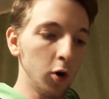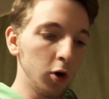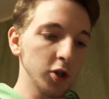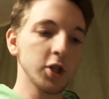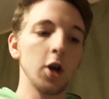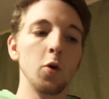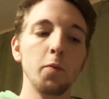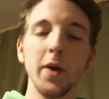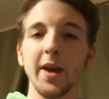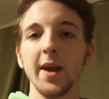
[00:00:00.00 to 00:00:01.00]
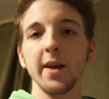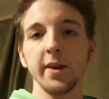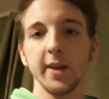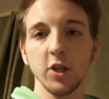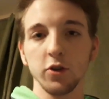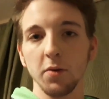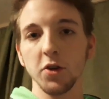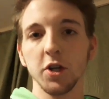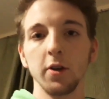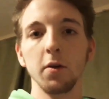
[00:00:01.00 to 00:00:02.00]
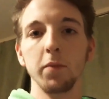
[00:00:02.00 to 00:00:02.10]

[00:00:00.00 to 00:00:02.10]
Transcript: also be in the description